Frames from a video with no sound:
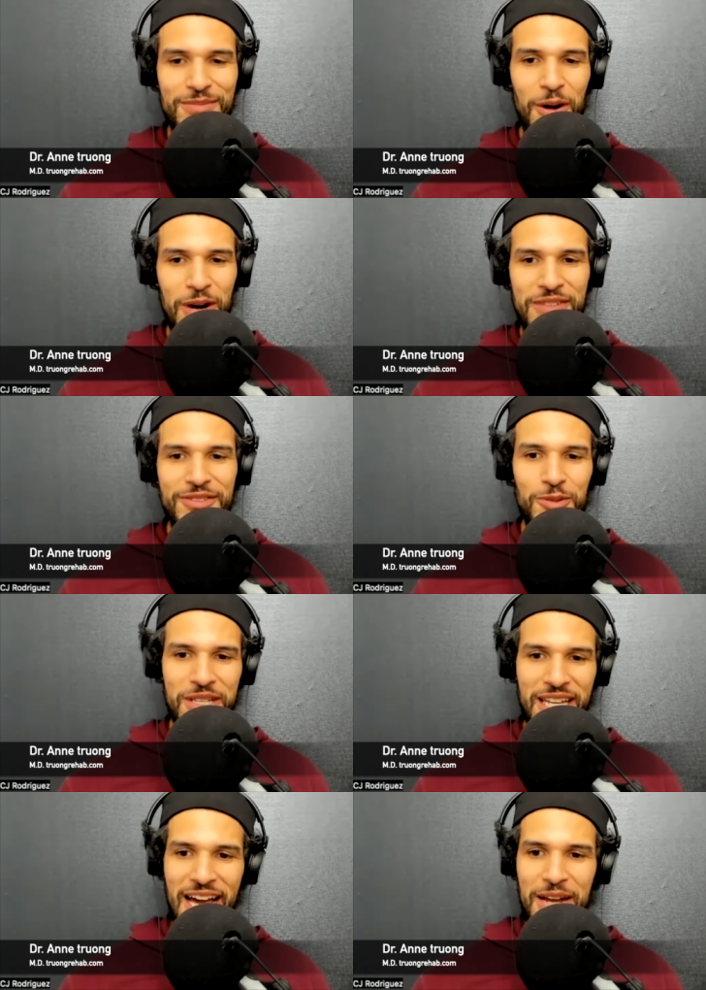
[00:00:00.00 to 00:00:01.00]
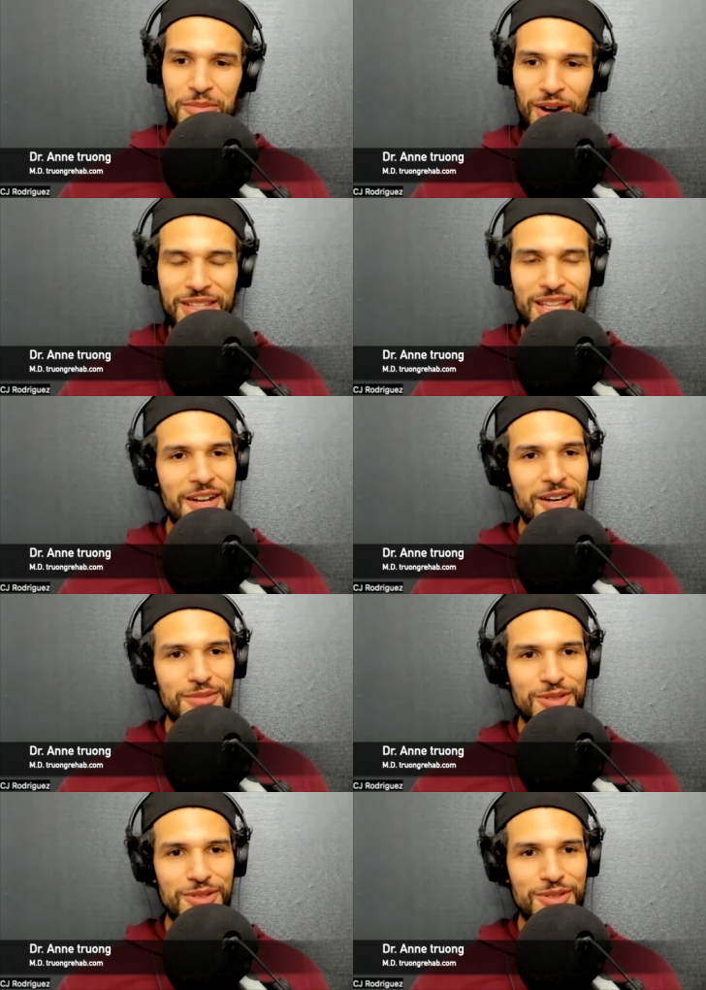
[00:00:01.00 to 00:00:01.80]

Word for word: And my wife is one that kind of brought that up.